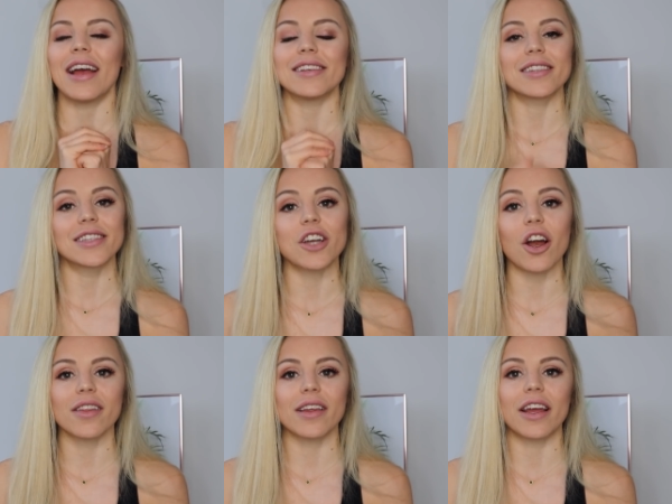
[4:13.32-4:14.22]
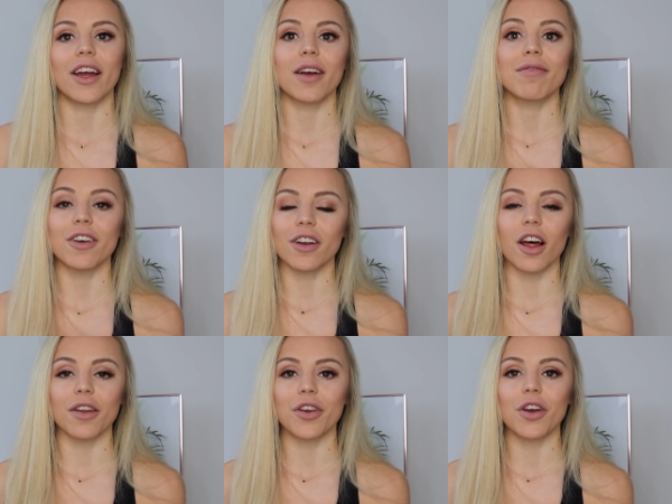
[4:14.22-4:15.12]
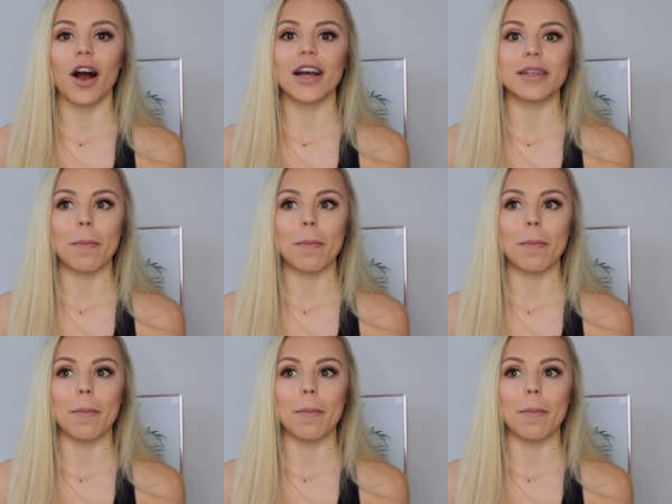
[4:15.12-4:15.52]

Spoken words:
it's the start of the year, and for a lot of you guys,